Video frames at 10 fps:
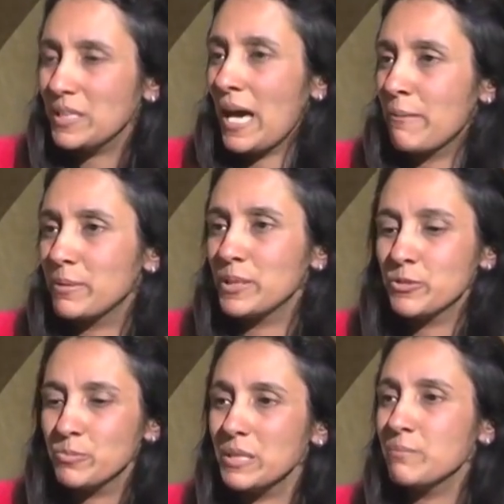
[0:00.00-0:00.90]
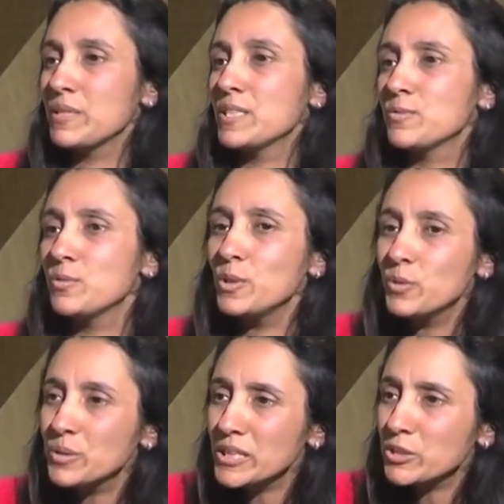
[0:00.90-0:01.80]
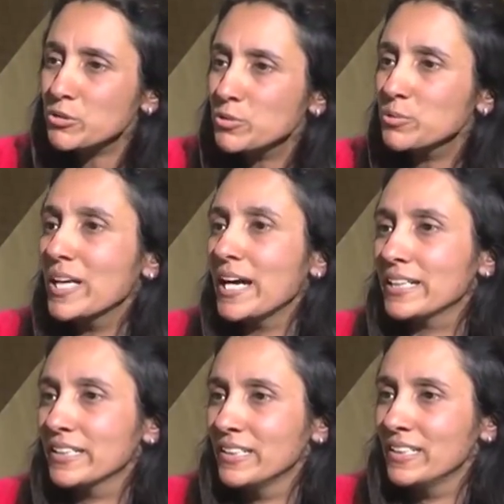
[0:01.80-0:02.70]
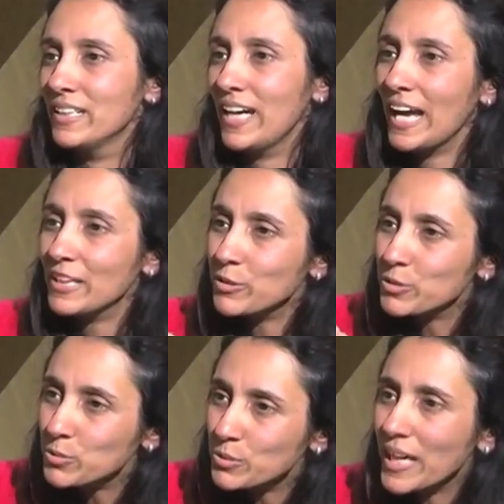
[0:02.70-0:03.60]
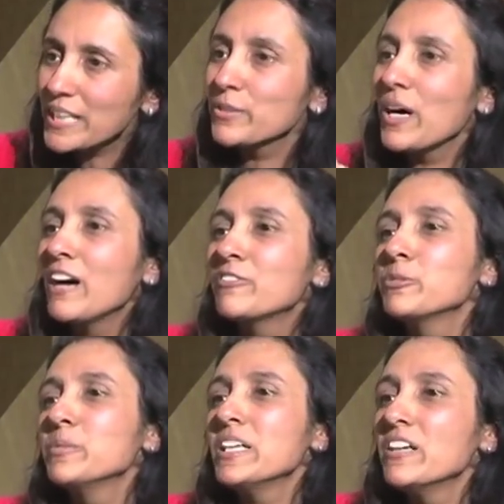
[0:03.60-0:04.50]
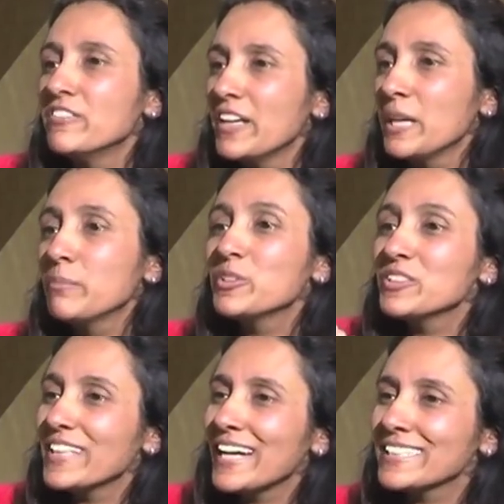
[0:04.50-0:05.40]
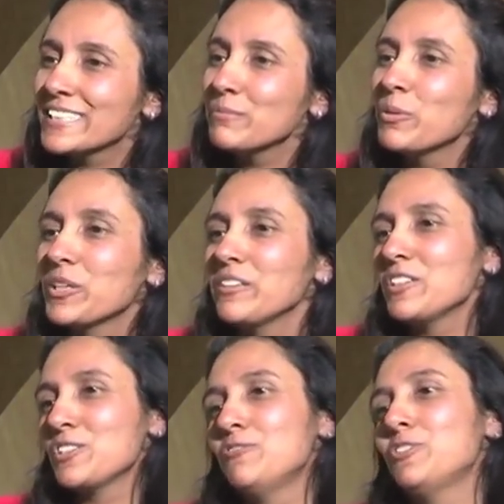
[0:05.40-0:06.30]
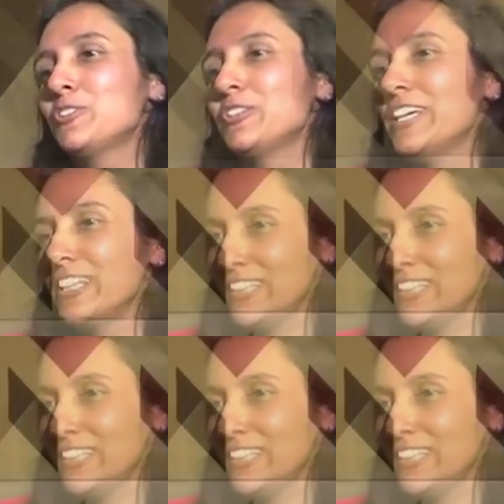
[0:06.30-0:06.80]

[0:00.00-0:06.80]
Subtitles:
happy, to be peaceful, you need to do that. And to do that you have to be aware, because that's the motivation for today.